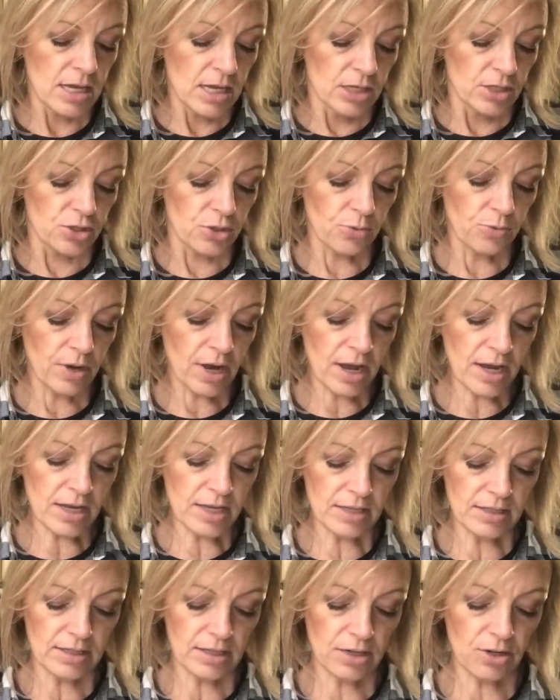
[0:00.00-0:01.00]
So when I
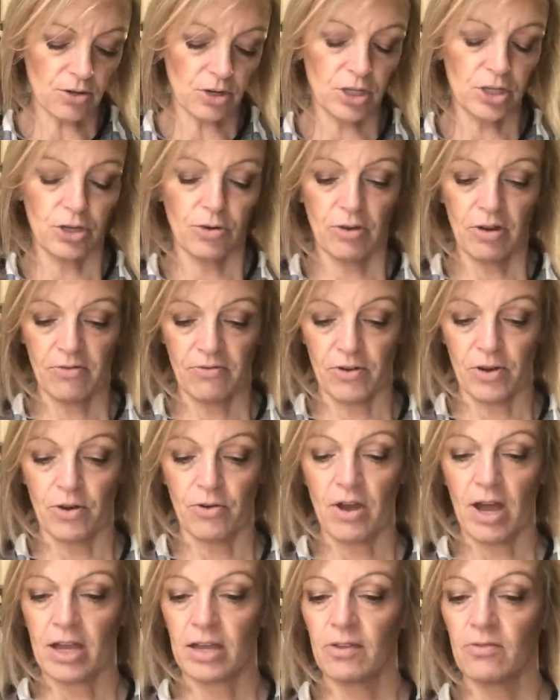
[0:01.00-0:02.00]
consider a
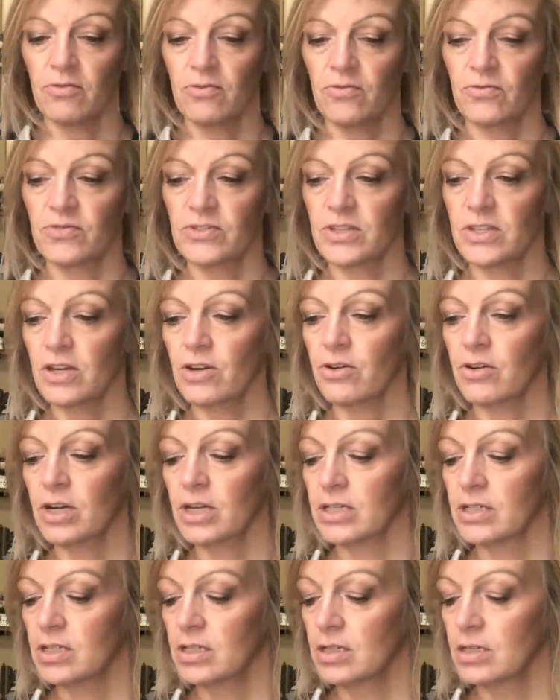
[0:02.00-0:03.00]
UFO, I consider
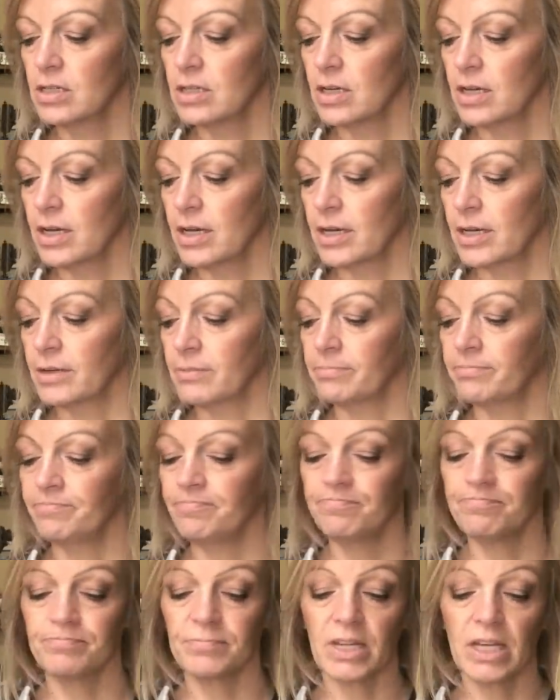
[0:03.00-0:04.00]
it um,
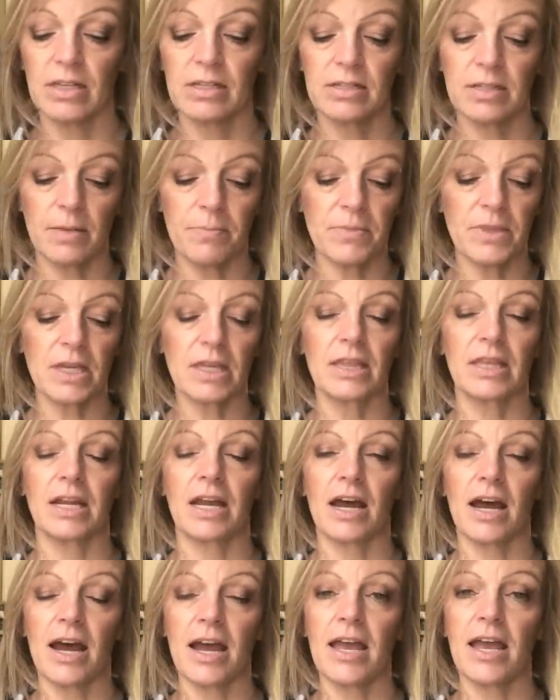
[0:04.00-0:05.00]
something that
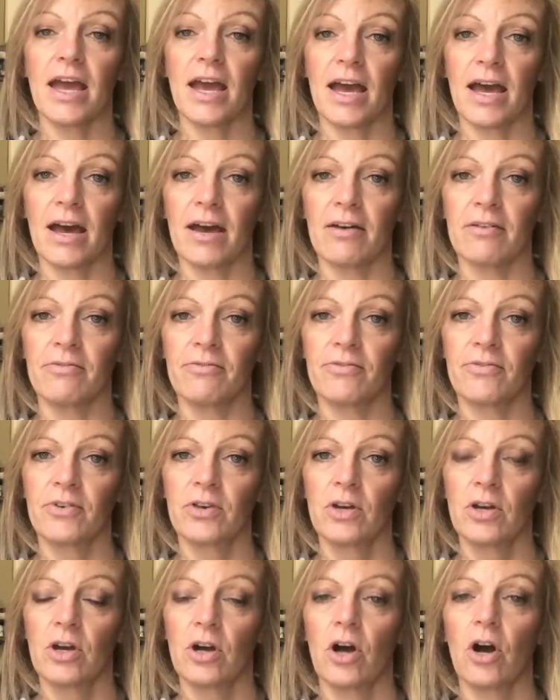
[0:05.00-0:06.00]
I have
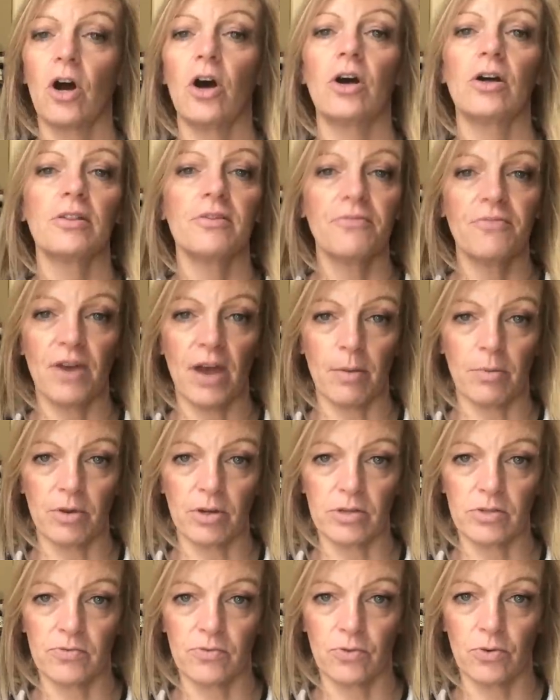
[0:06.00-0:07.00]
all the
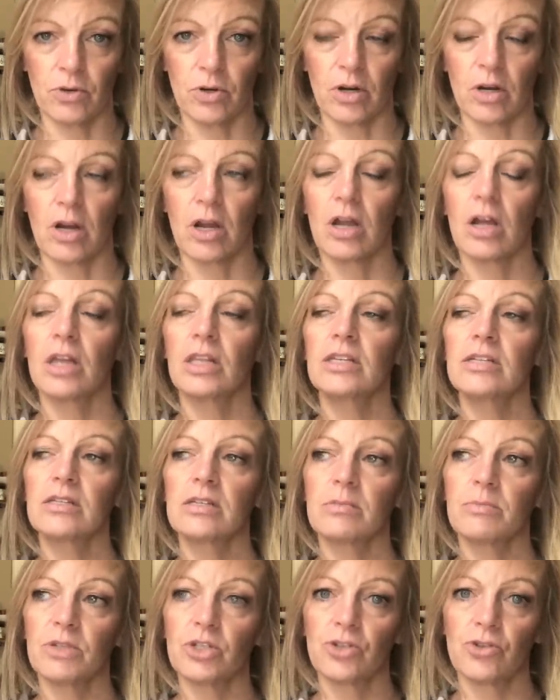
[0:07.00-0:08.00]
fabrics for, at least
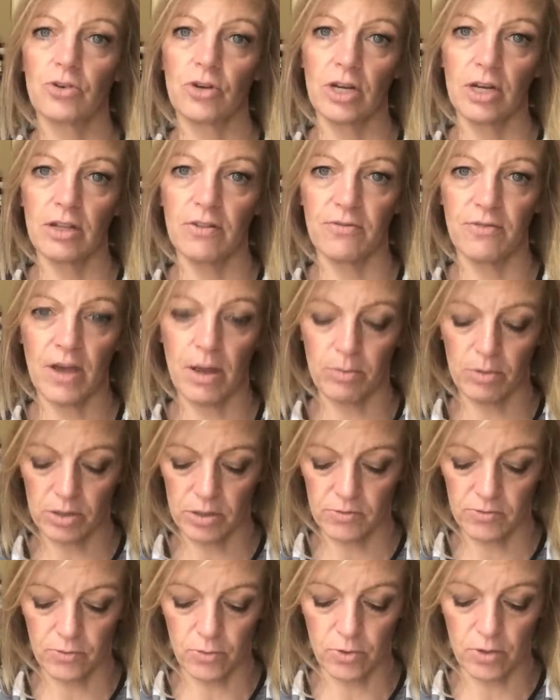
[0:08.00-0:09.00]
a majority of the
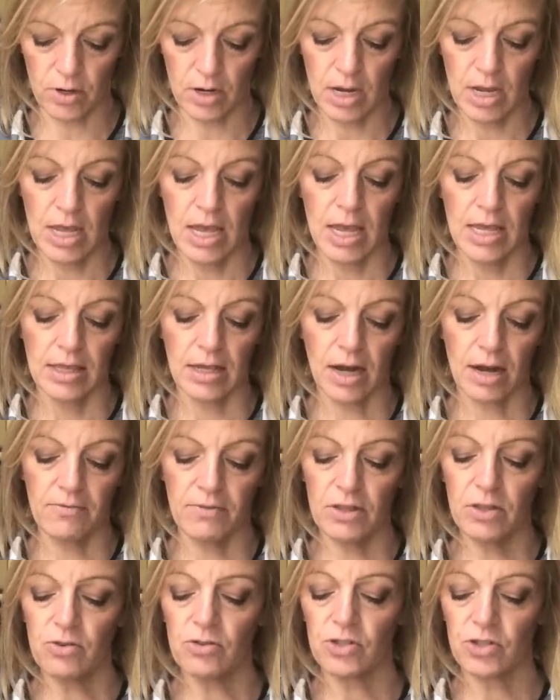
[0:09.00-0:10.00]
fabrics for, that I've
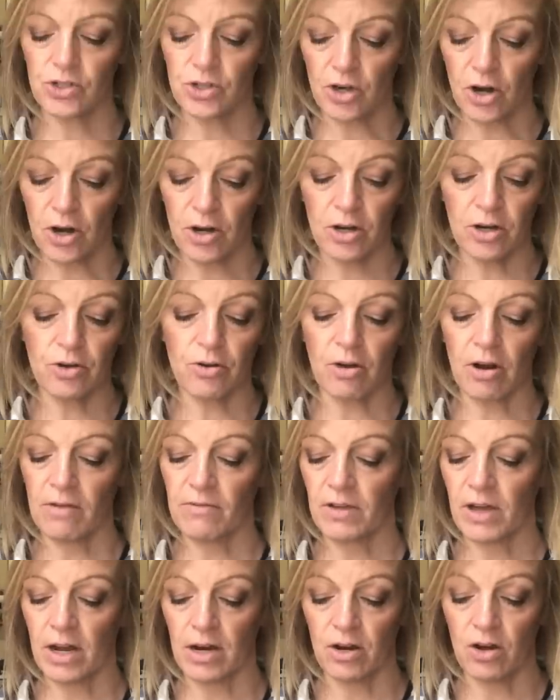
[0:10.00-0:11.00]
either started or
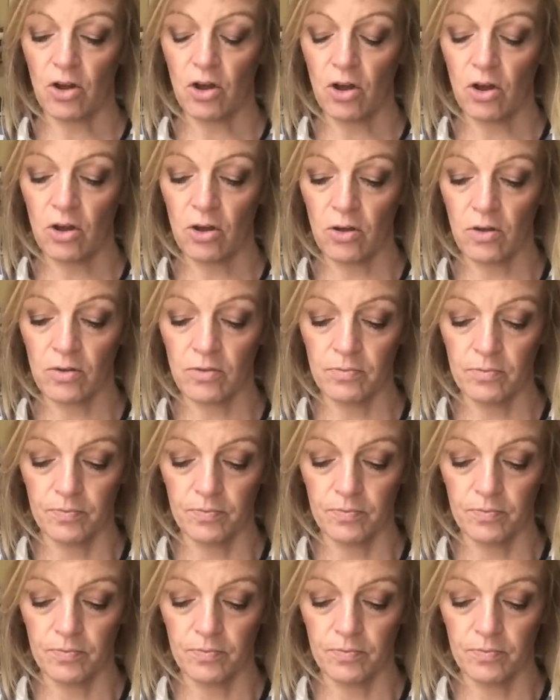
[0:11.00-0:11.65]
I've got it all